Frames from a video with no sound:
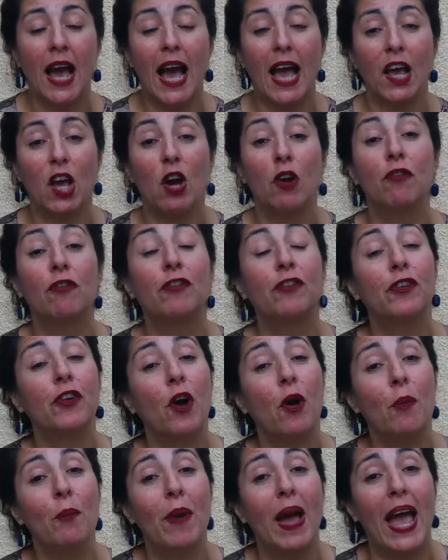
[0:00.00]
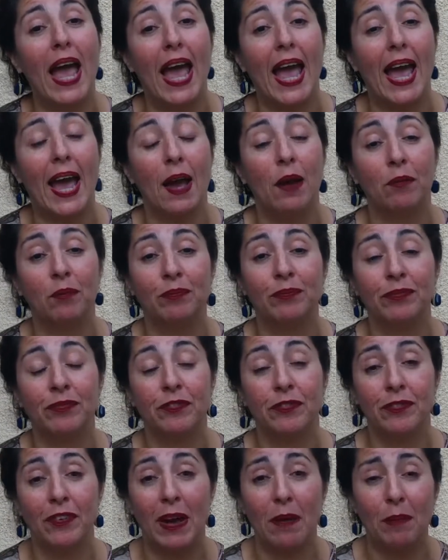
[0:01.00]
I come from a
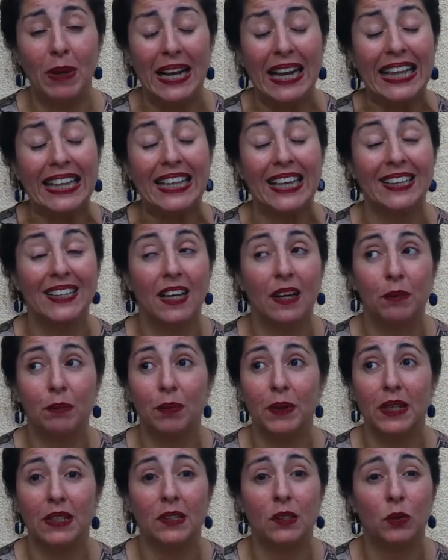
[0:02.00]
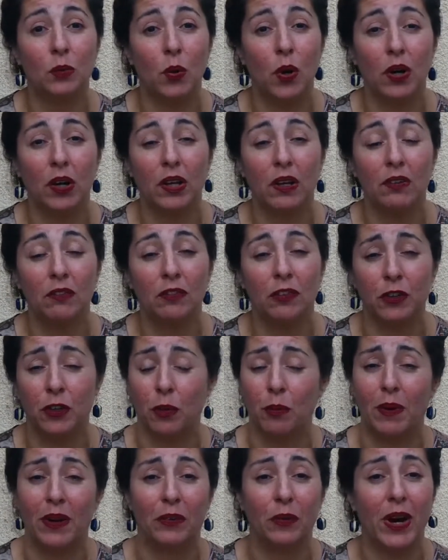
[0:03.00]
family that have been working for
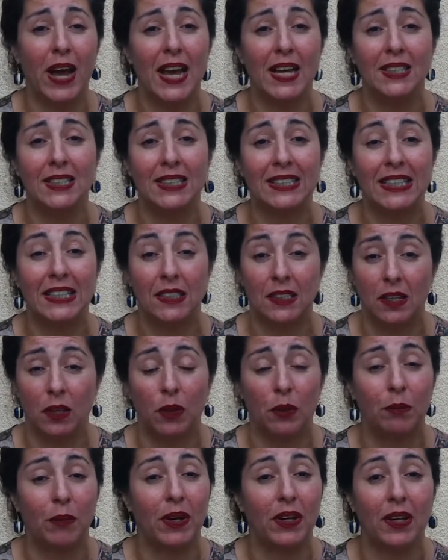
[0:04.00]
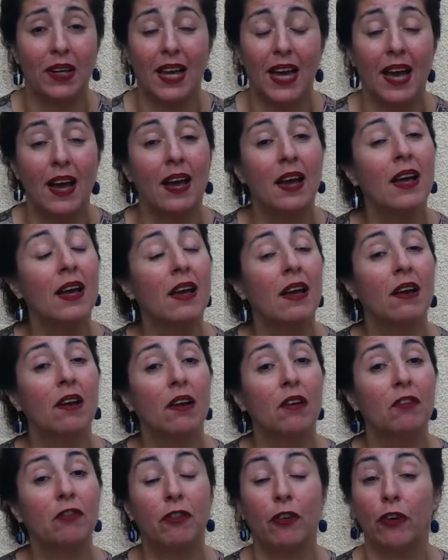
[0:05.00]
human rights in South America
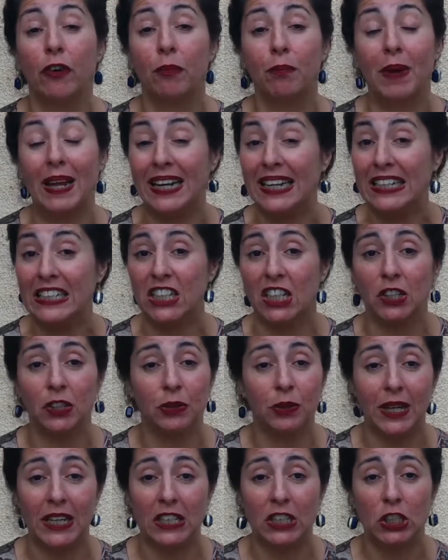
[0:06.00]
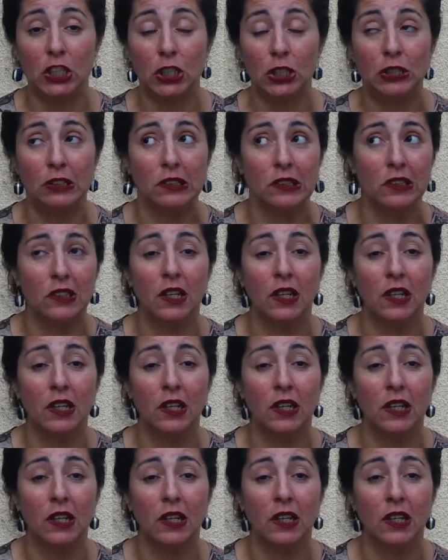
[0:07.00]
for many generations.